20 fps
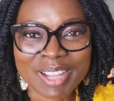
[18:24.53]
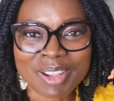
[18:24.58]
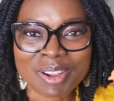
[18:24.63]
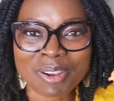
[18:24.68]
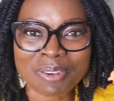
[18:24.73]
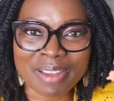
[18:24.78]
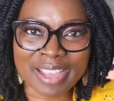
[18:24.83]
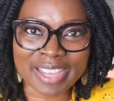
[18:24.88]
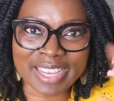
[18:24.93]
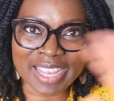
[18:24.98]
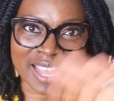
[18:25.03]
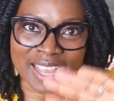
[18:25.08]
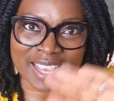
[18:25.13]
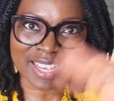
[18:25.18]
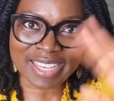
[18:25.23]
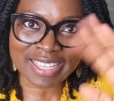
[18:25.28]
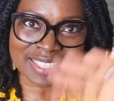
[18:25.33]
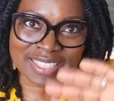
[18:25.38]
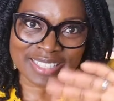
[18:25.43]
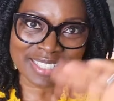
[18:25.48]
All right,
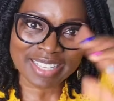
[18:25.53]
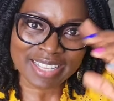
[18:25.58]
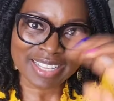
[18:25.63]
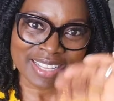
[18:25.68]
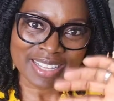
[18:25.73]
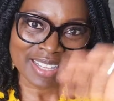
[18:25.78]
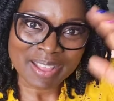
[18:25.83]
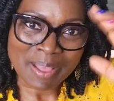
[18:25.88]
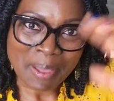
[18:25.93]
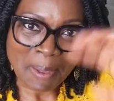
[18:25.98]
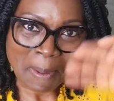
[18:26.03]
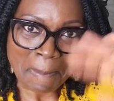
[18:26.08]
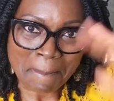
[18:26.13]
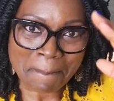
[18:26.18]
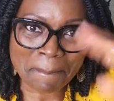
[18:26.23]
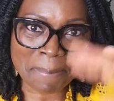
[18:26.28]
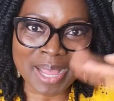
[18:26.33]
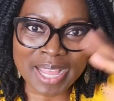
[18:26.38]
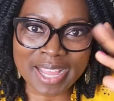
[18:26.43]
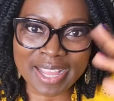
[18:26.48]
guys.
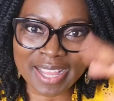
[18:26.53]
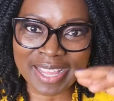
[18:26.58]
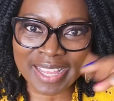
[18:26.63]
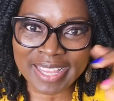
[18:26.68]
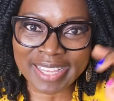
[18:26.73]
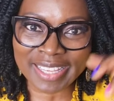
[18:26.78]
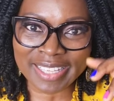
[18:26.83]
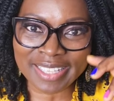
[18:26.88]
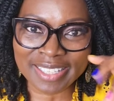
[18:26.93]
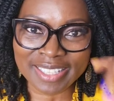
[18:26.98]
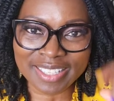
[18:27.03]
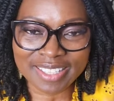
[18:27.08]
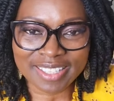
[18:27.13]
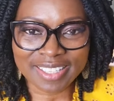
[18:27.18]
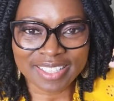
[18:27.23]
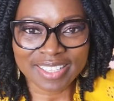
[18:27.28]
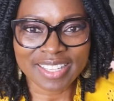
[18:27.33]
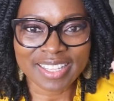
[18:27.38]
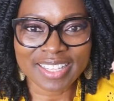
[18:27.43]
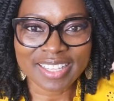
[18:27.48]
Bye.
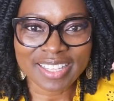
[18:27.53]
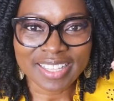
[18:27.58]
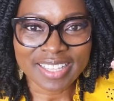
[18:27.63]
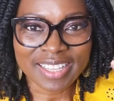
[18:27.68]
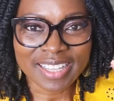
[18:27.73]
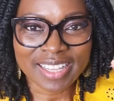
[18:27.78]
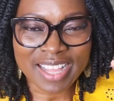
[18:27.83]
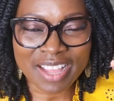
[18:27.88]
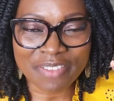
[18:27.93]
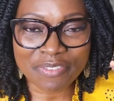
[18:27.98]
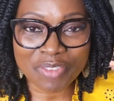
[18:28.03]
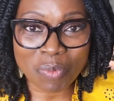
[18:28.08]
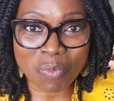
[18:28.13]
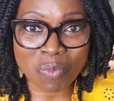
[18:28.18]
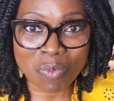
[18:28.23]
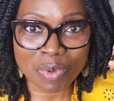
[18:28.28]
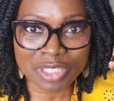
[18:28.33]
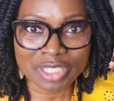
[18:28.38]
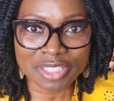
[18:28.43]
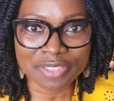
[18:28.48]
Have a
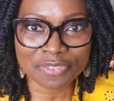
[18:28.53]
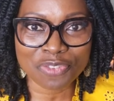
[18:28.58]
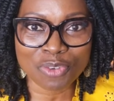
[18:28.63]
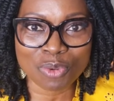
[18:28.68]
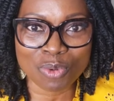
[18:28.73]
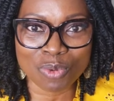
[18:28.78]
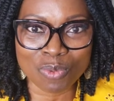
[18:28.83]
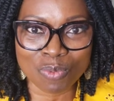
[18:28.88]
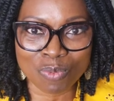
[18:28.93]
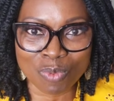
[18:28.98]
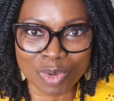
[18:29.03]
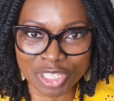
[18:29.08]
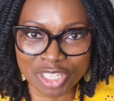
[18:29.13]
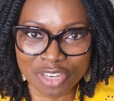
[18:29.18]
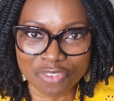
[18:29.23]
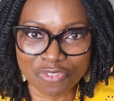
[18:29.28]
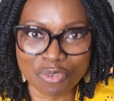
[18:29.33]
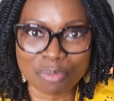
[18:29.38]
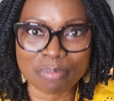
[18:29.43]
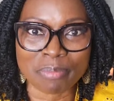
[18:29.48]
wonderful,
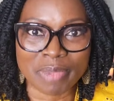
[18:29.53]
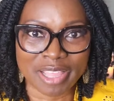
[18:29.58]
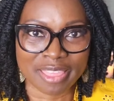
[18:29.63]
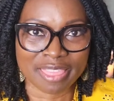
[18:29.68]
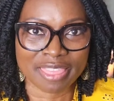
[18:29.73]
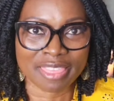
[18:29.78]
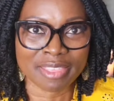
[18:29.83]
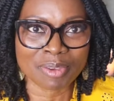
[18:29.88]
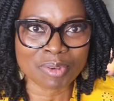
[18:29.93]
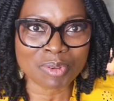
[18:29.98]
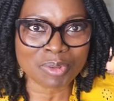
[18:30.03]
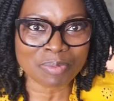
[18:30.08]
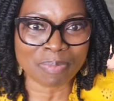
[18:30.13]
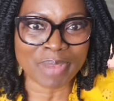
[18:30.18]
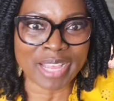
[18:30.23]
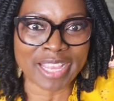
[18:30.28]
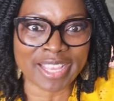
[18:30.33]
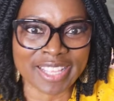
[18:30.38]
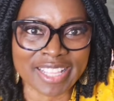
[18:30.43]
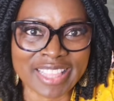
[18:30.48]
wonderful month.
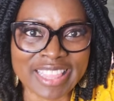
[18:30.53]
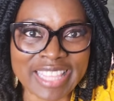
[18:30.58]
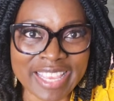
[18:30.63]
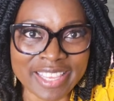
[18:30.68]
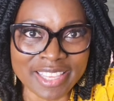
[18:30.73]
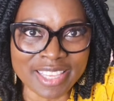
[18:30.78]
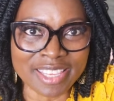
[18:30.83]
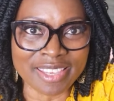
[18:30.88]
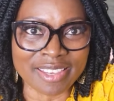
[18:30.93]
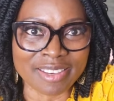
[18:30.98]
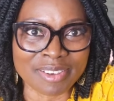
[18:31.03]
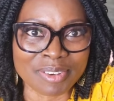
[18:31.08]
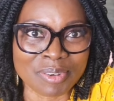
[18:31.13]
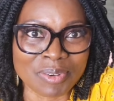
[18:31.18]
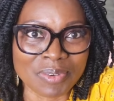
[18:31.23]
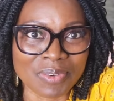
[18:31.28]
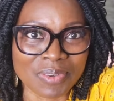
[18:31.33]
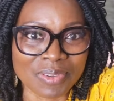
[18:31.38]
Goodbye. Thank you.